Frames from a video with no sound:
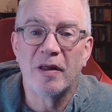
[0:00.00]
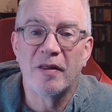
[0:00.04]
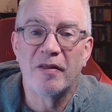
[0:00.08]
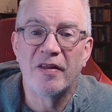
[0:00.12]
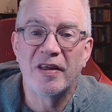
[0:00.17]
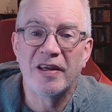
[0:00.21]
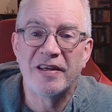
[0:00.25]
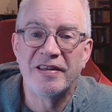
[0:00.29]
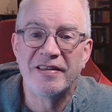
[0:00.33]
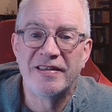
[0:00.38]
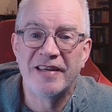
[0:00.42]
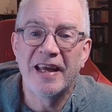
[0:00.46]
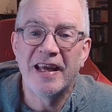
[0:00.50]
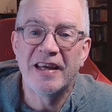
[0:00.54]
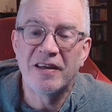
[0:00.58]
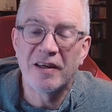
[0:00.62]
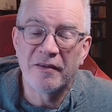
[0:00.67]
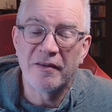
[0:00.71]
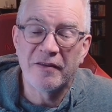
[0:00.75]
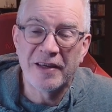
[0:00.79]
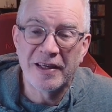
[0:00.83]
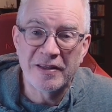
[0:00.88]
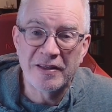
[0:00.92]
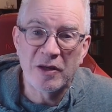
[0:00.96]
the date
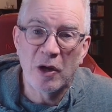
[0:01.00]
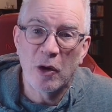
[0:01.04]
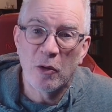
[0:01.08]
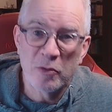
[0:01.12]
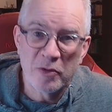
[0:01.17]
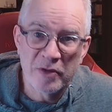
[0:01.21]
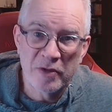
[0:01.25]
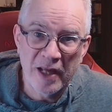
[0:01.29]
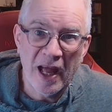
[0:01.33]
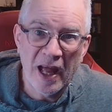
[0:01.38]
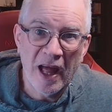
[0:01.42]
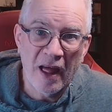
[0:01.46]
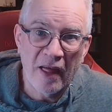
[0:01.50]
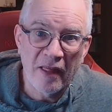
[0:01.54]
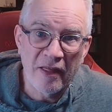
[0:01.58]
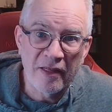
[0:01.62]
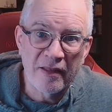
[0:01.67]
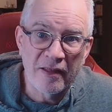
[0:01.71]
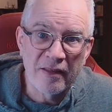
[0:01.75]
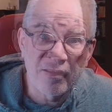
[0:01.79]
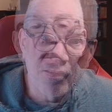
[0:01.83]
of his own death.